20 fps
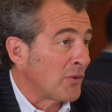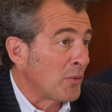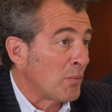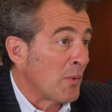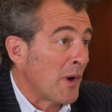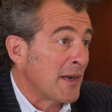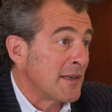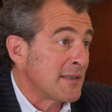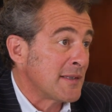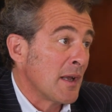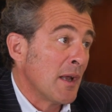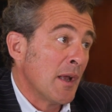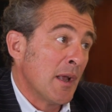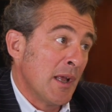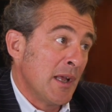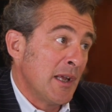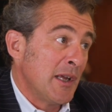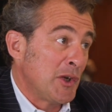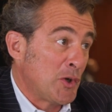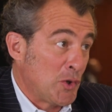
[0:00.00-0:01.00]
Otherwise,
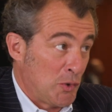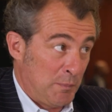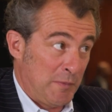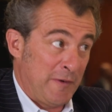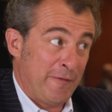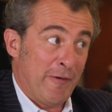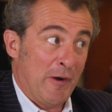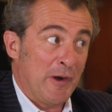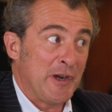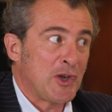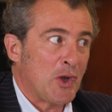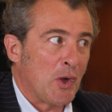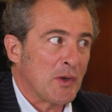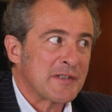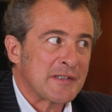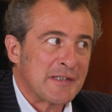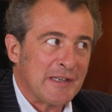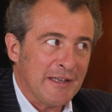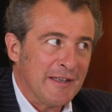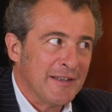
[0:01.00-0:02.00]
it could be very
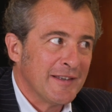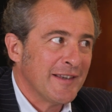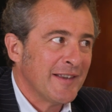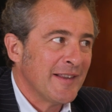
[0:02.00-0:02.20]
costly.